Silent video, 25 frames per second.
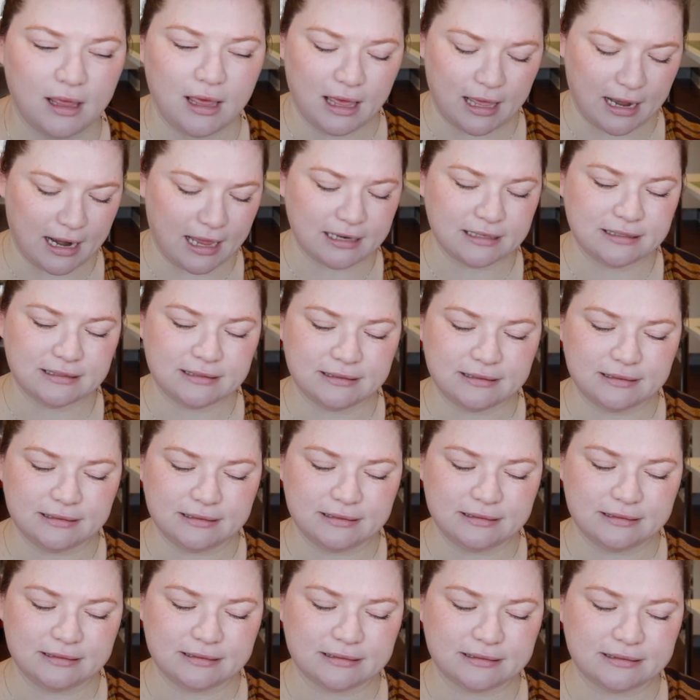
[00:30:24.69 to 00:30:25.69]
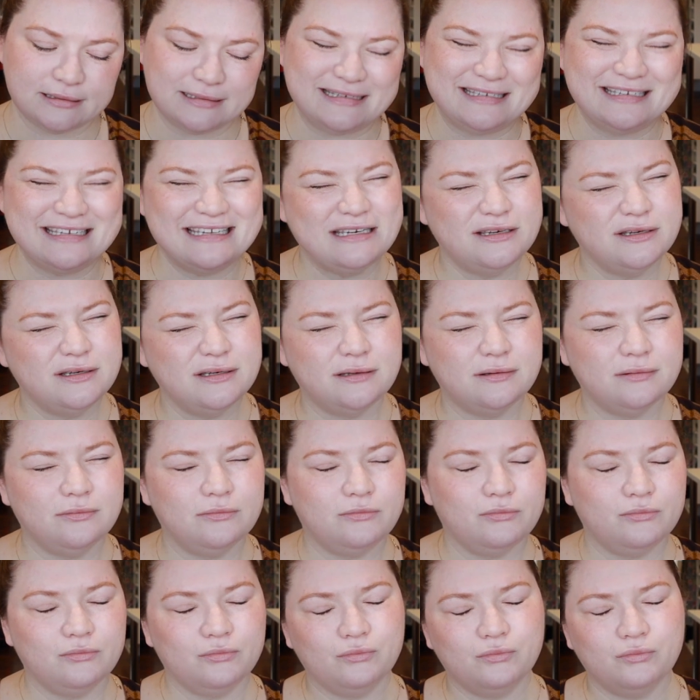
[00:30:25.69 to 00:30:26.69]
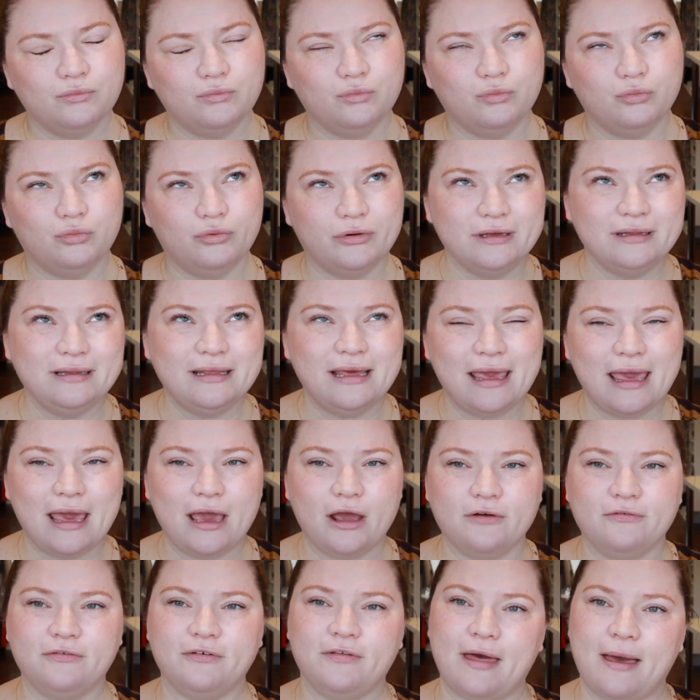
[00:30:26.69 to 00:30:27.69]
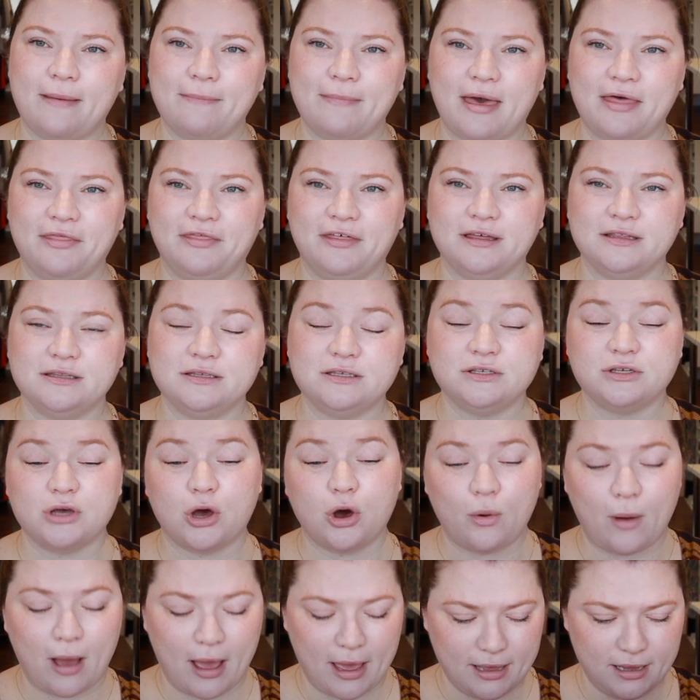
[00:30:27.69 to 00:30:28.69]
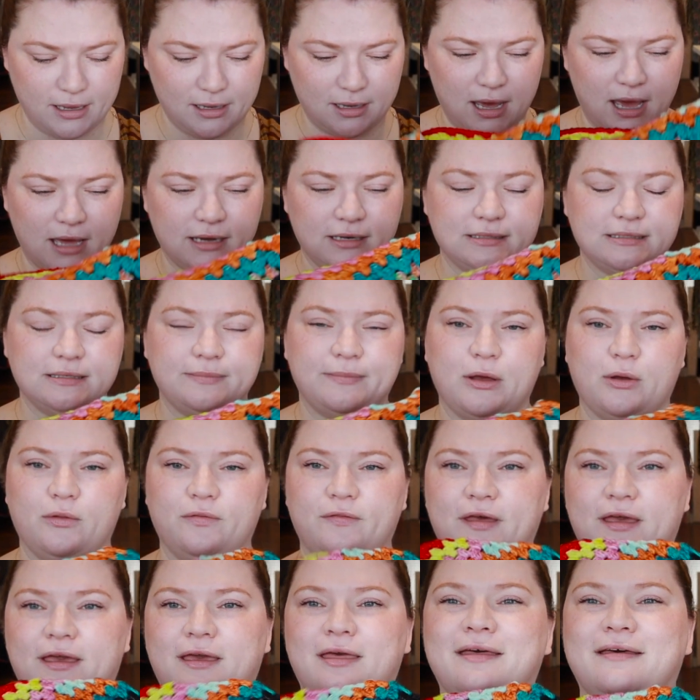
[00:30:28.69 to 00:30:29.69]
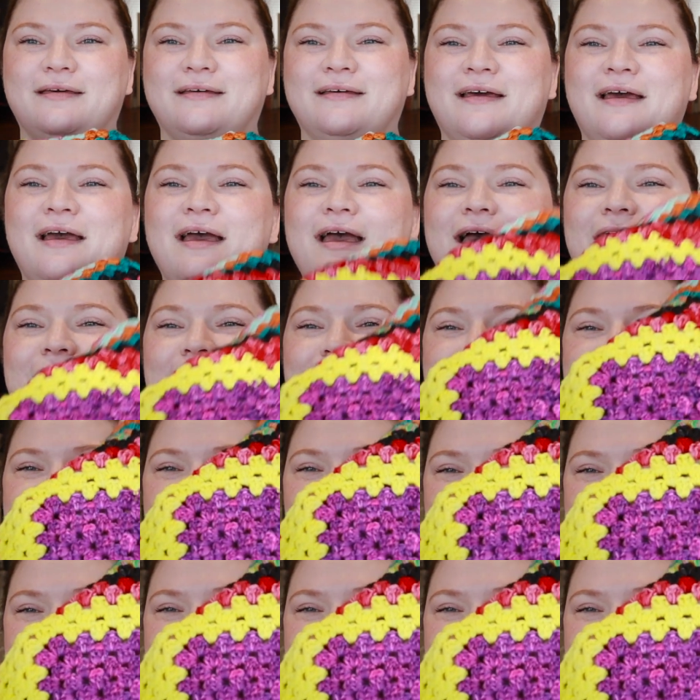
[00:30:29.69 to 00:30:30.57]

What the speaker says: and I didn't really care for that method, so I kind of did my own thing. So I